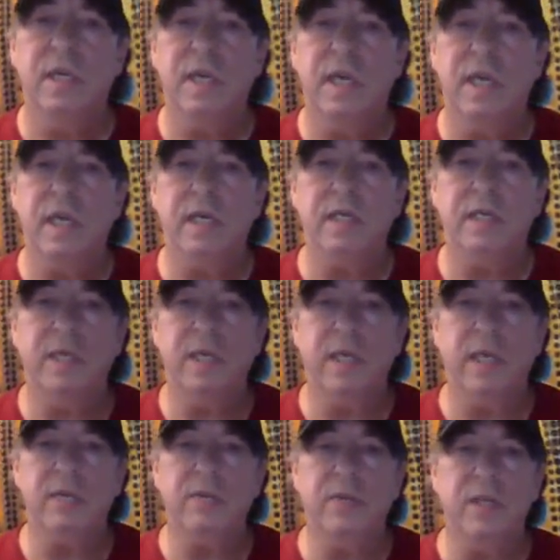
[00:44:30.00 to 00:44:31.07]
And a
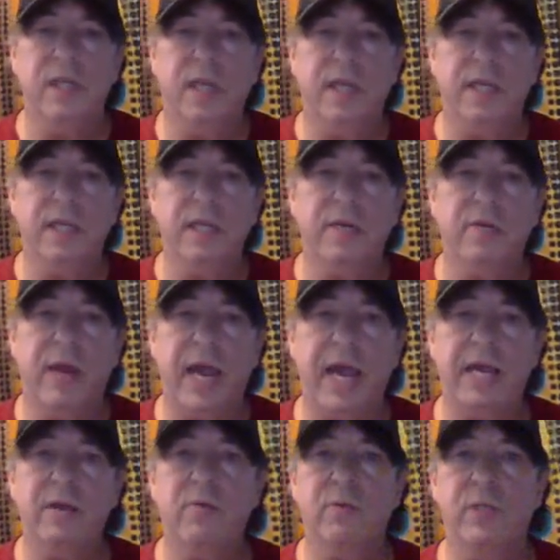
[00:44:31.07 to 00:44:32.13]
country like
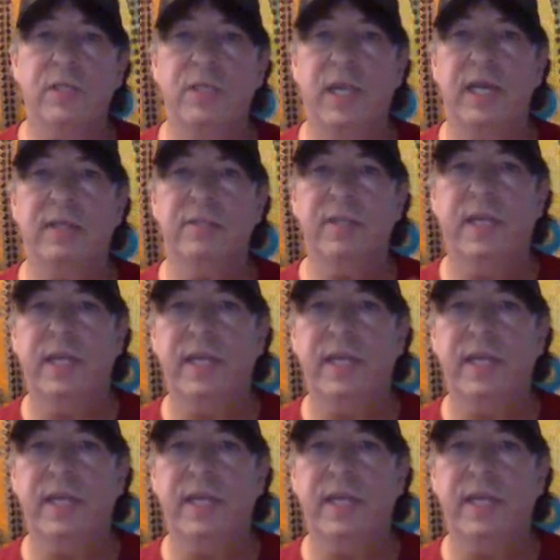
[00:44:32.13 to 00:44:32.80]
Iraq, which has